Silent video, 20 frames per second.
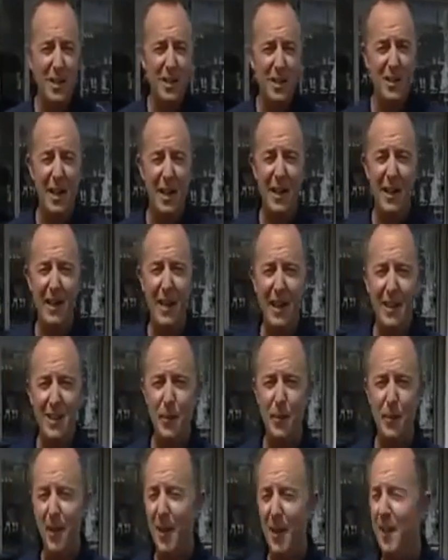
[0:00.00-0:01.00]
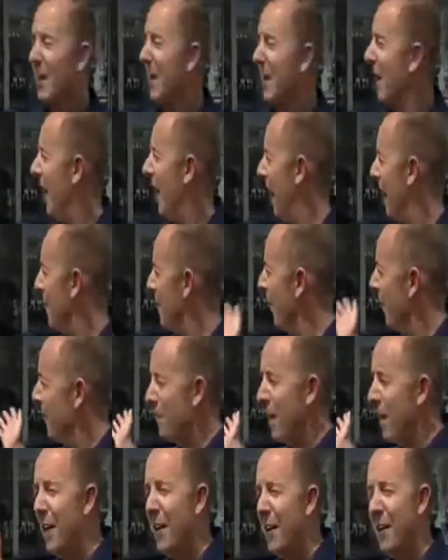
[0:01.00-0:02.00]
much as I'd like to be,
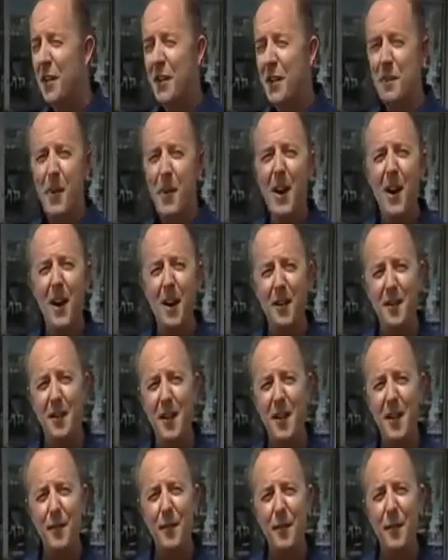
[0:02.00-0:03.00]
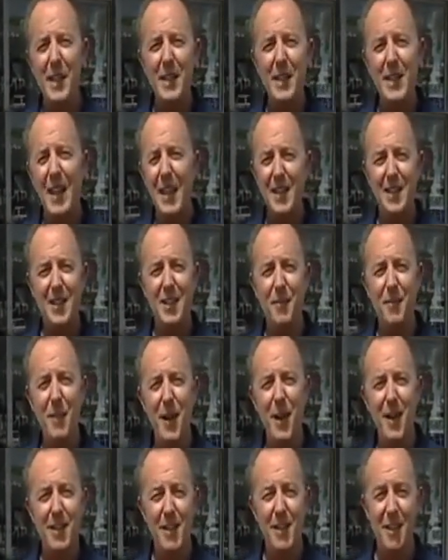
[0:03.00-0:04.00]
I'm not part of the demand for this
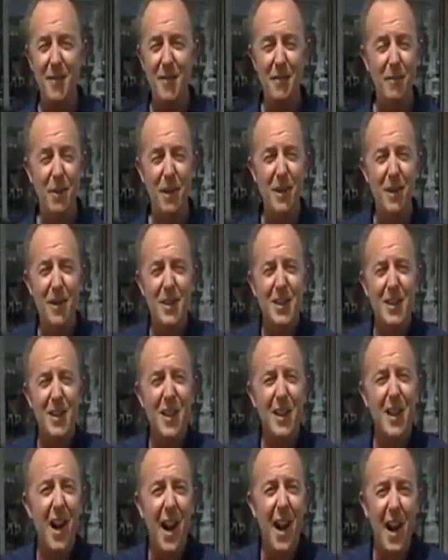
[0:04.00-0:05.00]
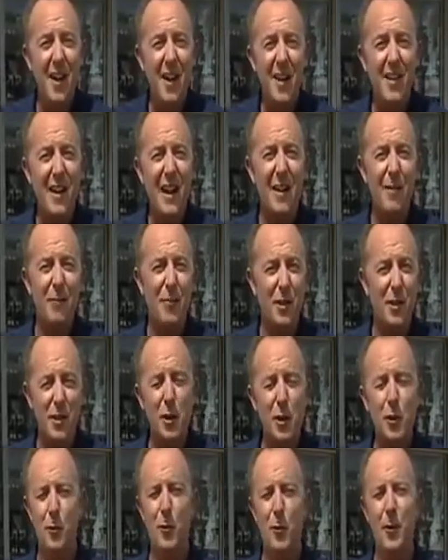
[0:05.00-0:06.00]
Aston Martin because I don't
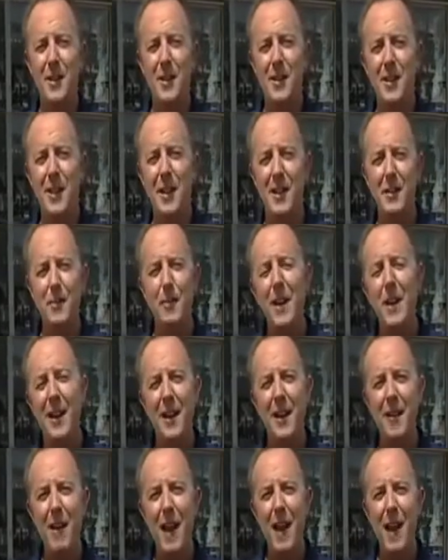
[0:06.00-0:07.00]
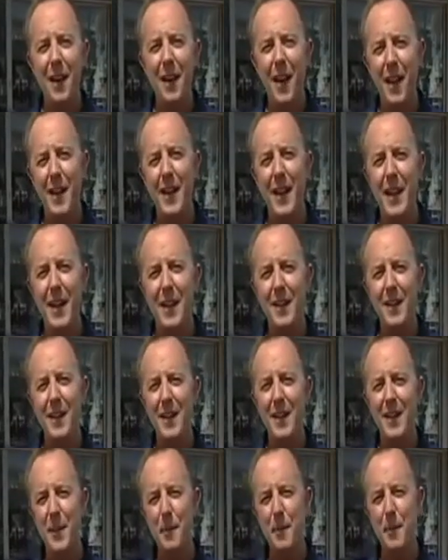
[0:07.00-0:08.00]
have the 2.6 million rand I
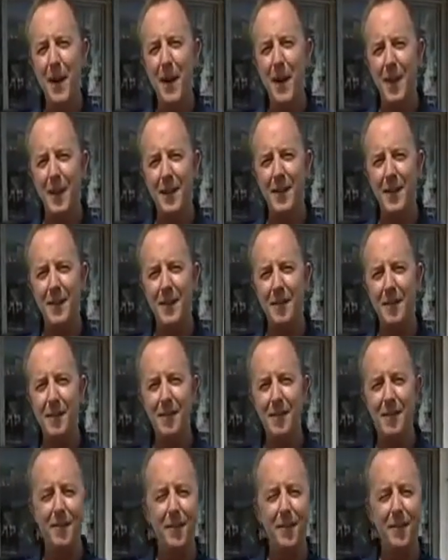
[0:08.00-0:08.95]
need to buy it.